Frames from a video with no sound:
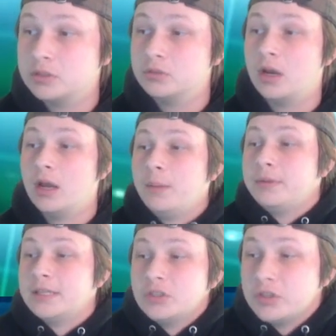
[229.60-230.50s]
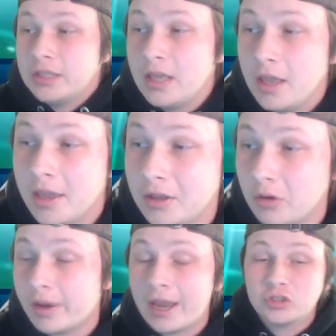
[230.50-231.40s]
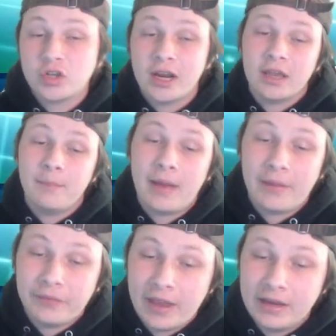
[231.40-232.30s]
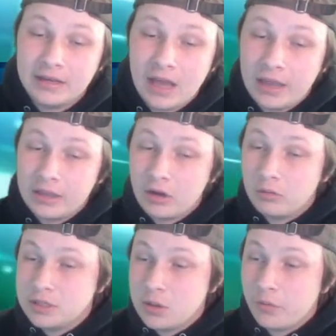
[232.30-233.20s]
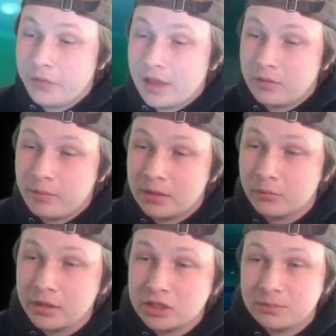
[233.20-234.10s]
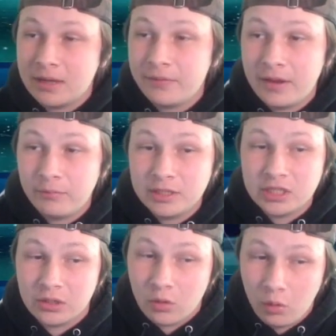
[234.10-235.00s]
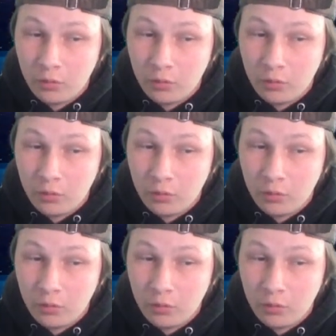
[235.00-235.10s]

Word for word: to uh, potentially, you know, try and combat that and, uh, you know, deal with that. We can really chip down that regen core